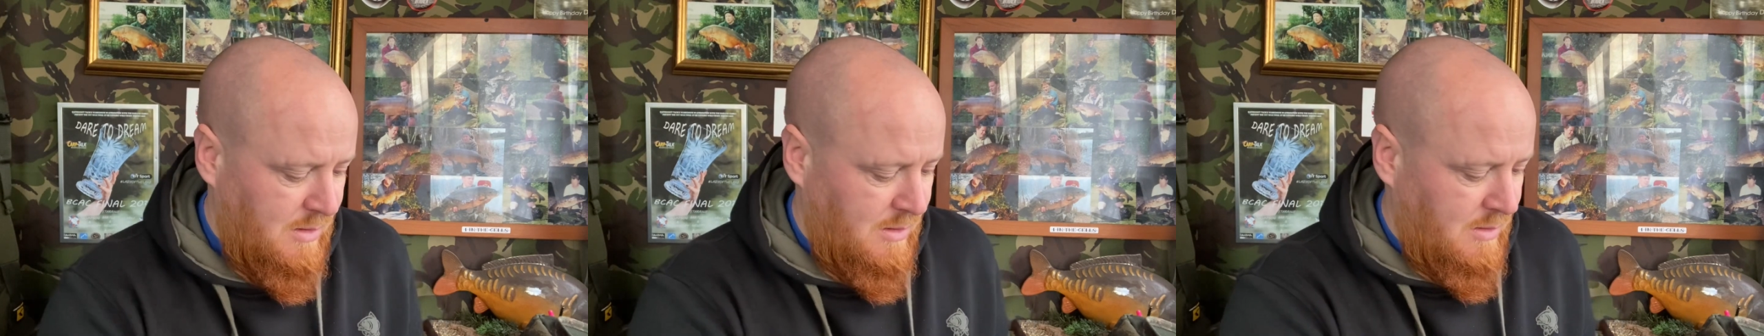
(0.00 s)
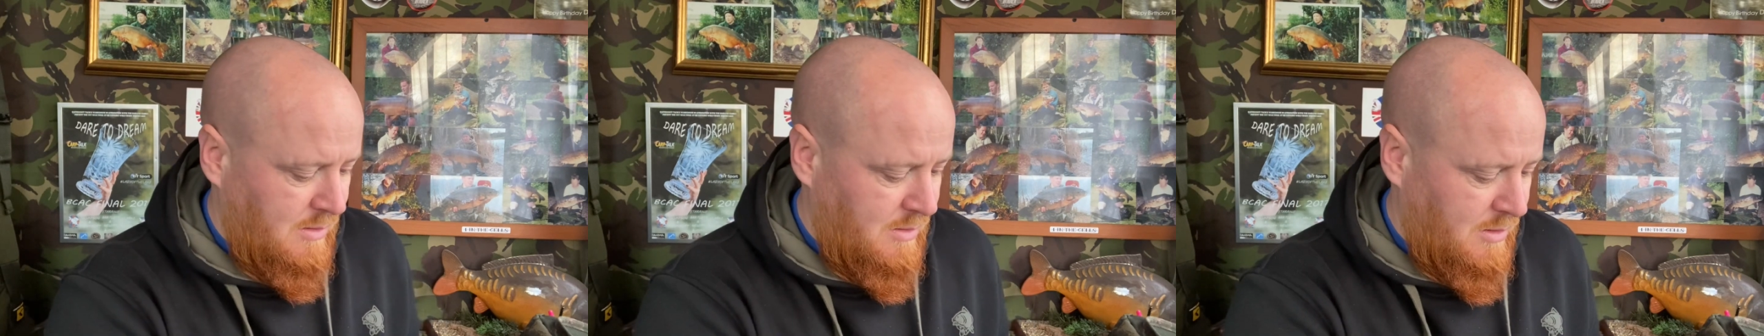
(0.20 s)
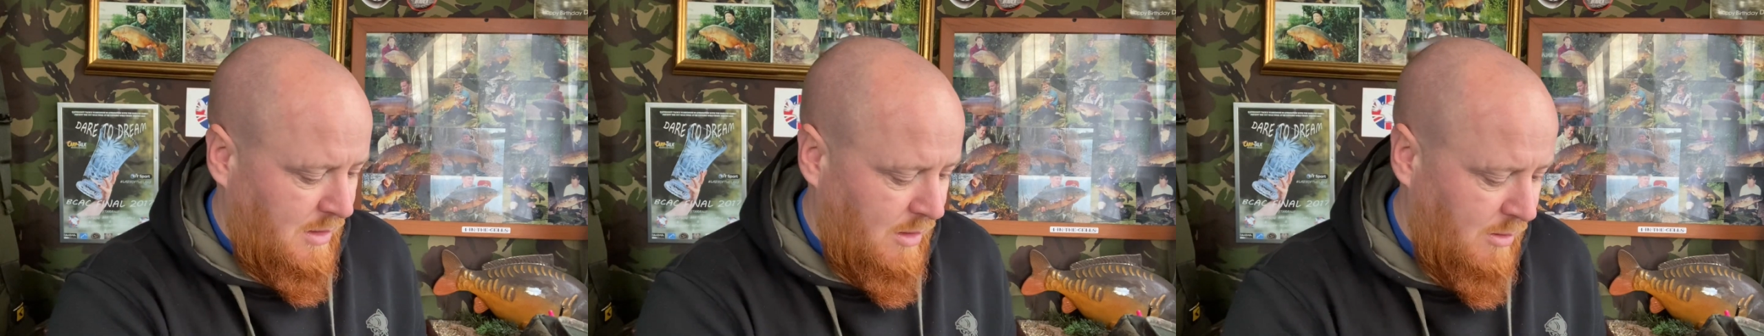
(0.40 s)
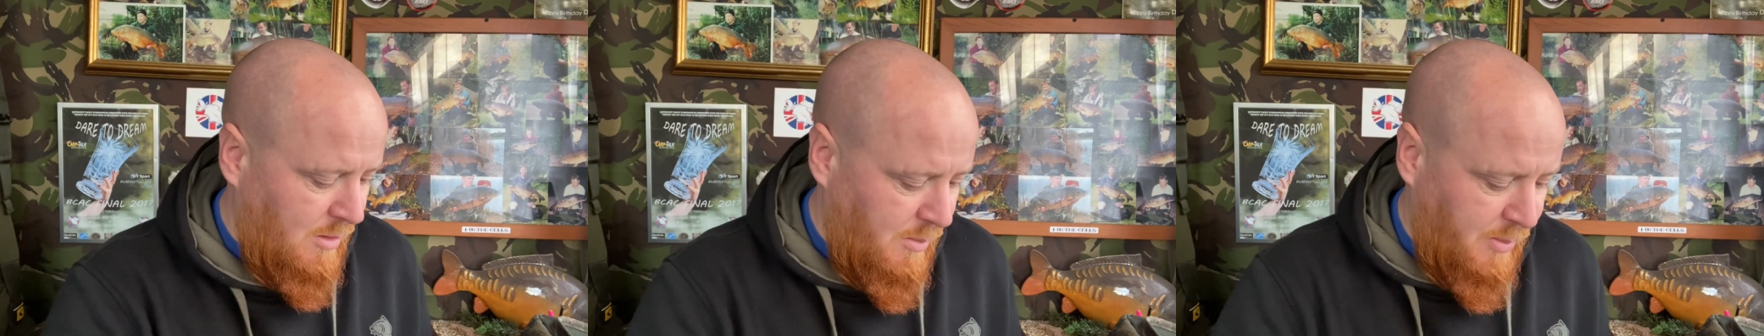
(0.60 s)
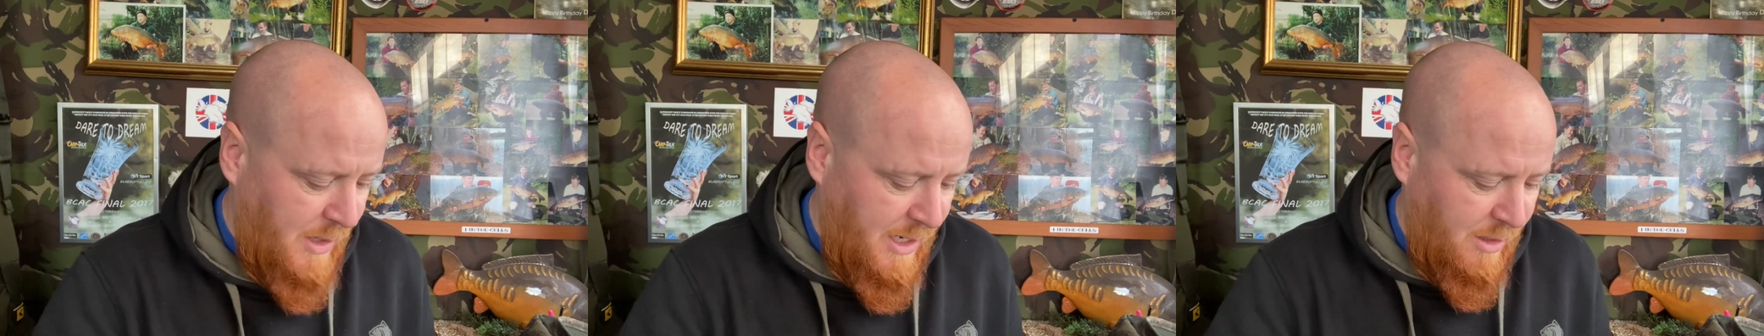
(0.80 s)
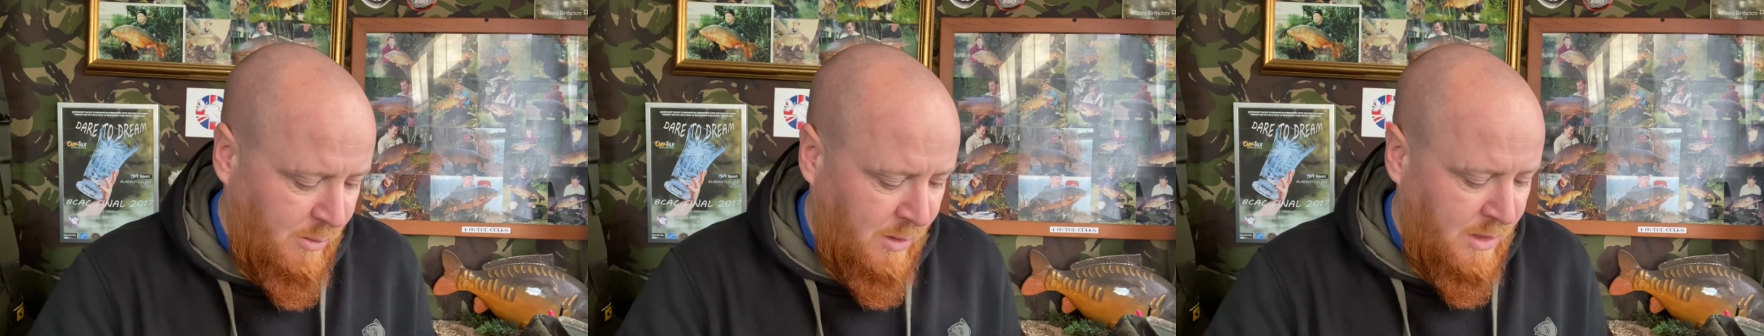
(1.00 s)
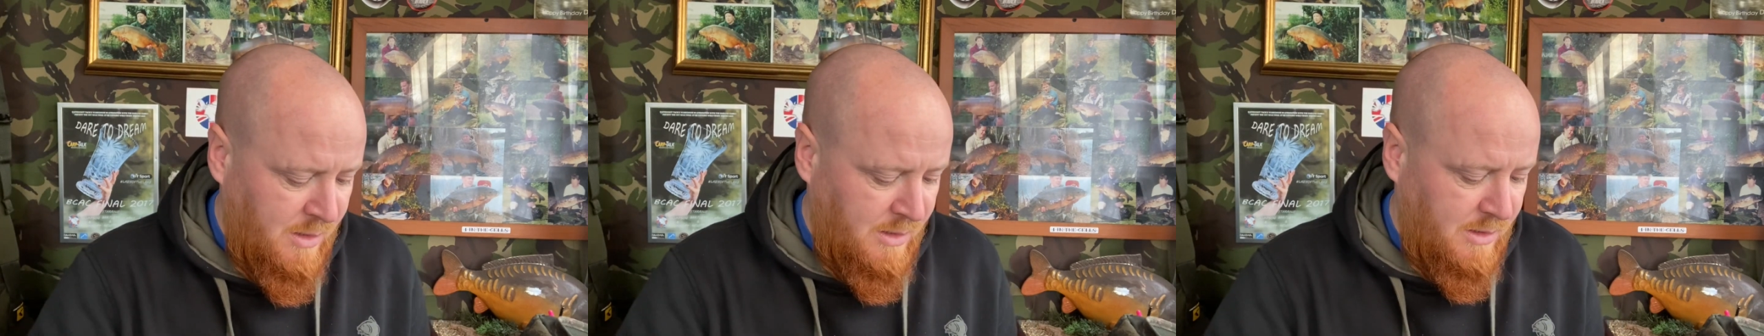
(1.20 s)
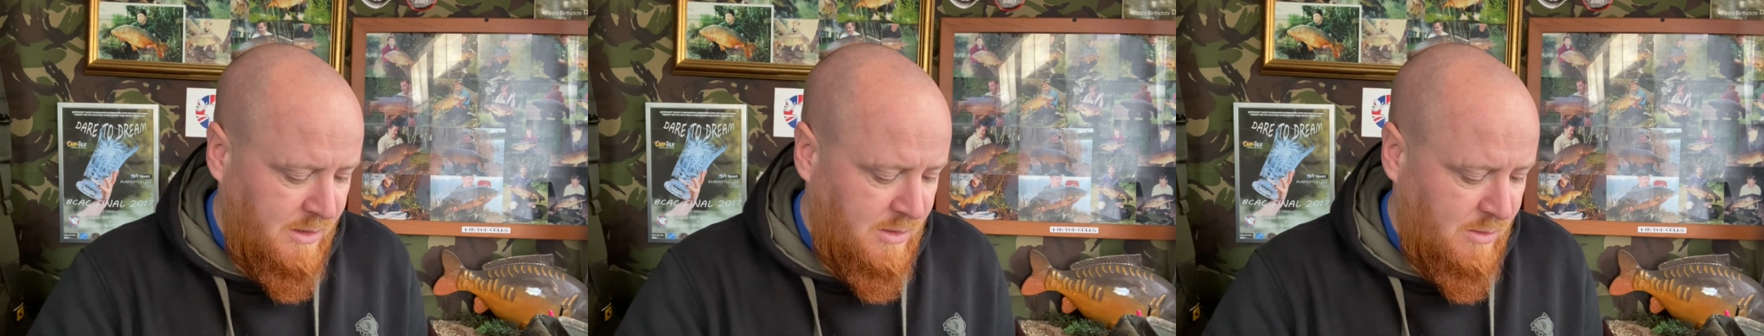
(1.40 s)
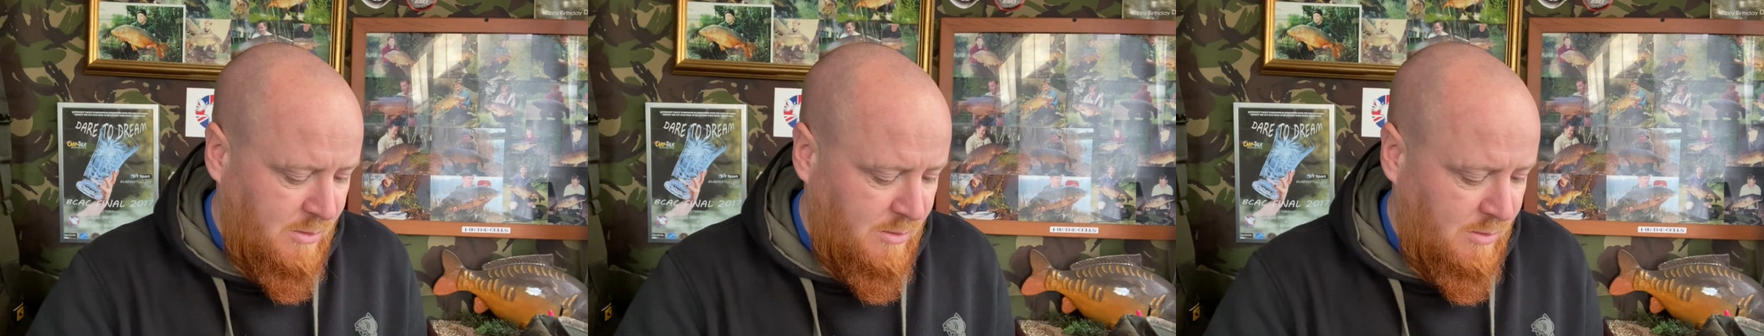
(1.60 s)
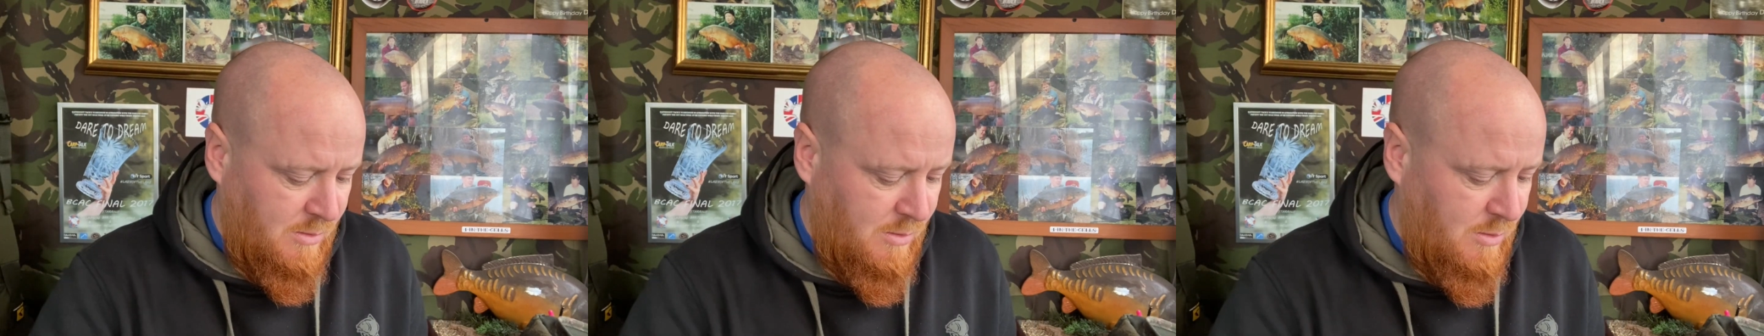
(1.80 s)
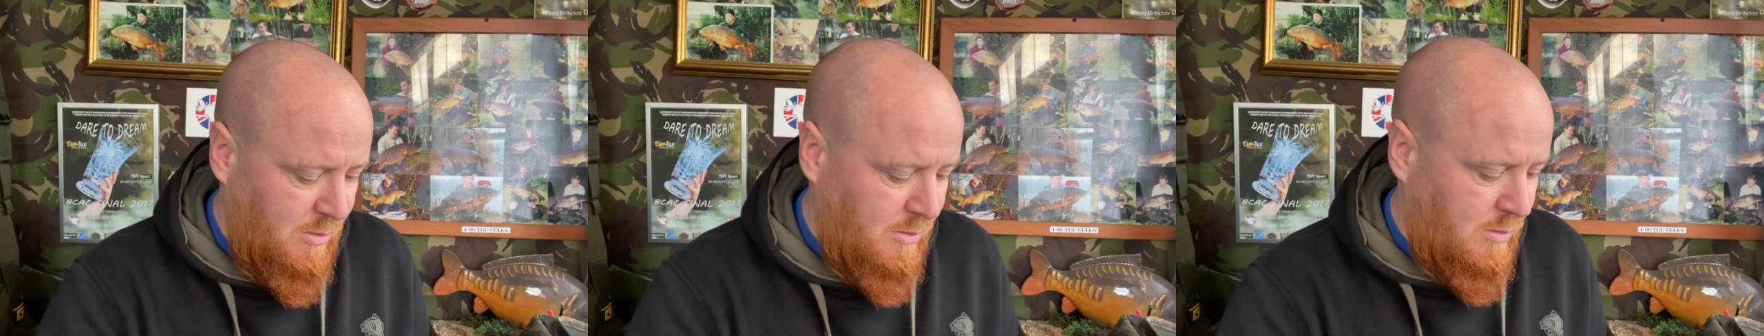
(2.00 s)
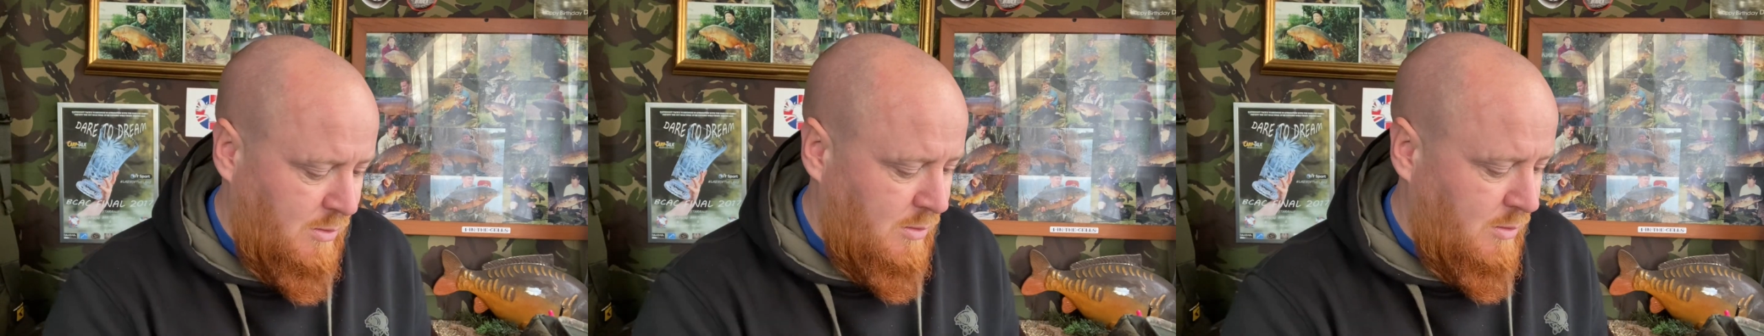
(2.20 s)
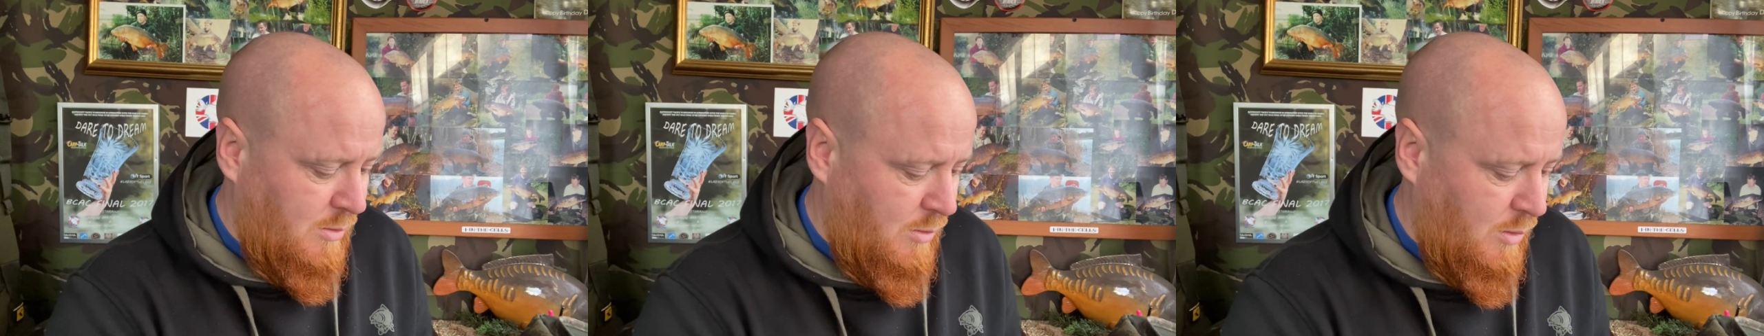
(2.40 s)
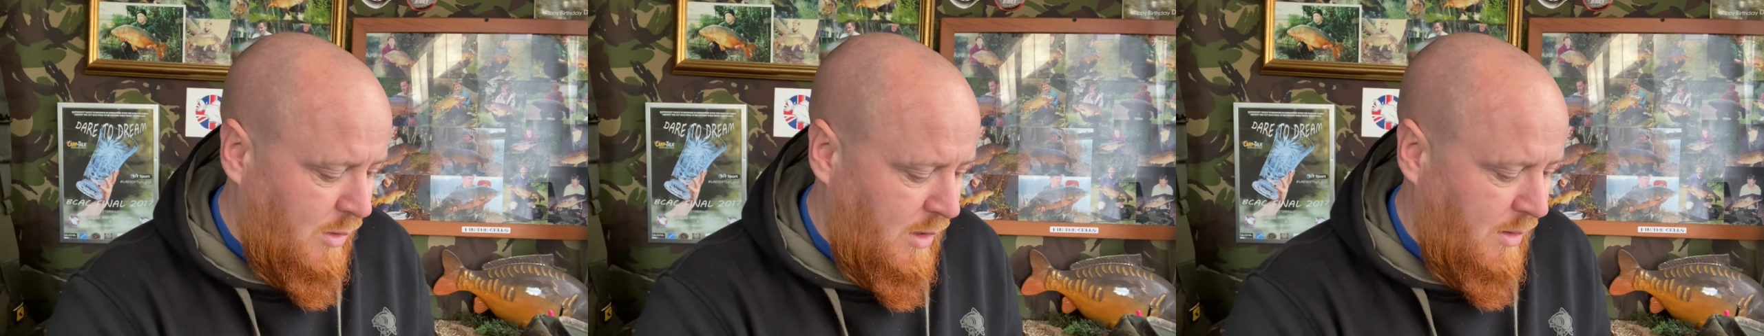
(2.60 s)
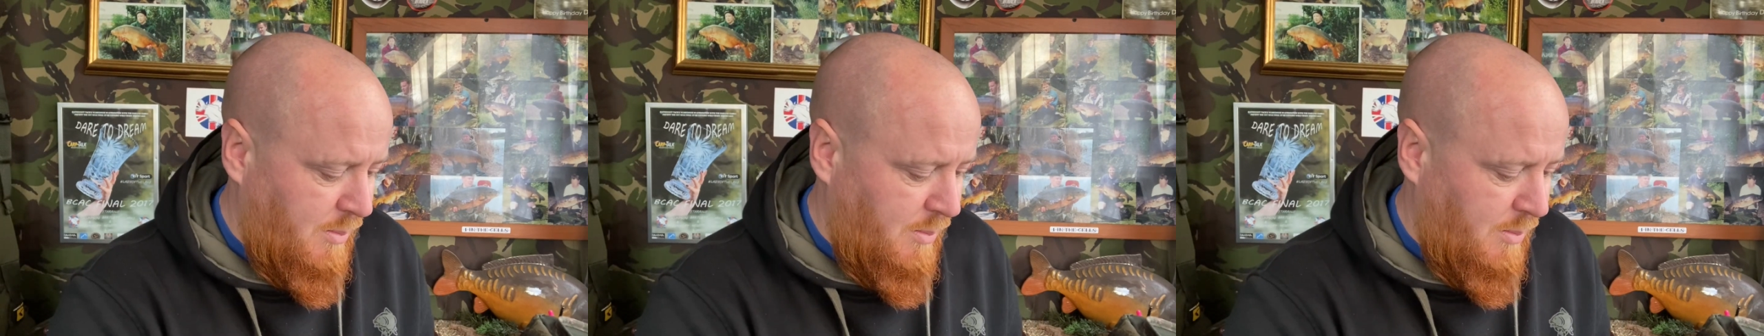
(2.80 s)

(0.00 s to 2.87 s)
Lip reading: So a black one is quite